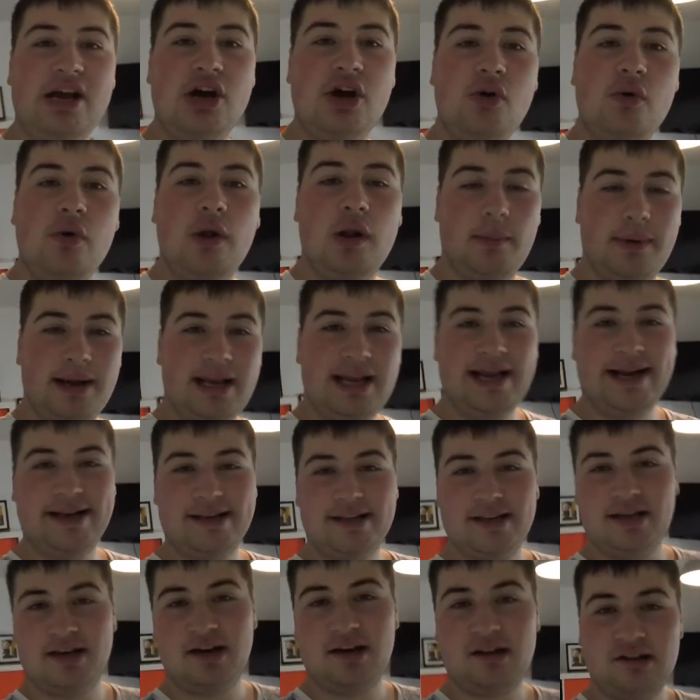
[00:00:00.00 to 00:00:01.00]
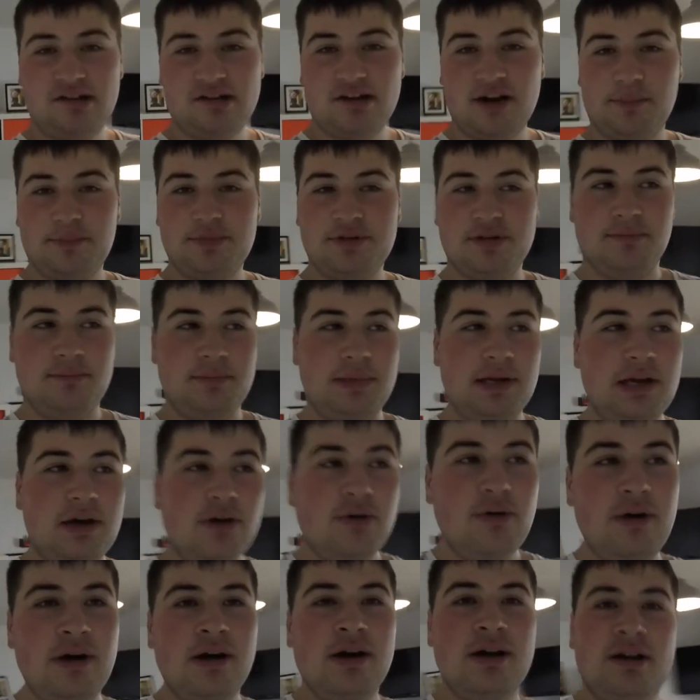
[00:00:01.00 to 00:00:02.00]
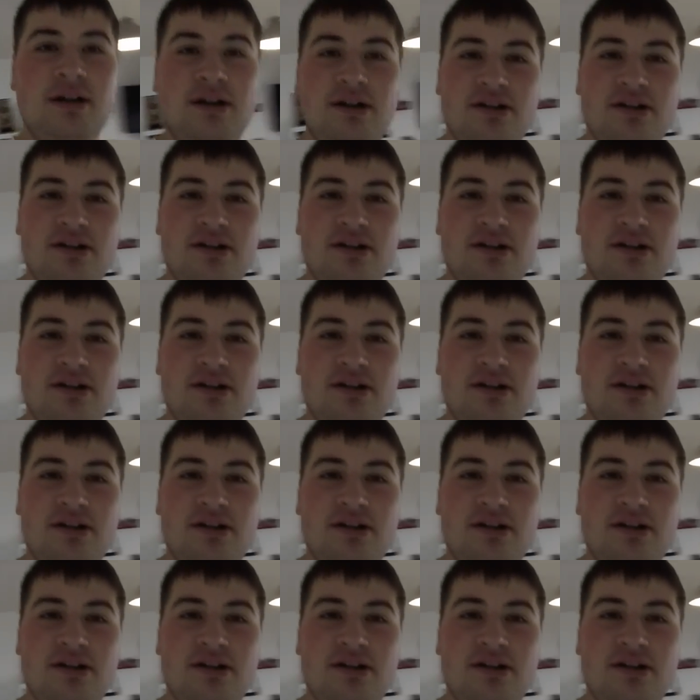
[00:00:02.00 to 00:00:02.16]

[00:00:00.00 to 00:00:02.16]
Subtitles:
go will be linked in the description below,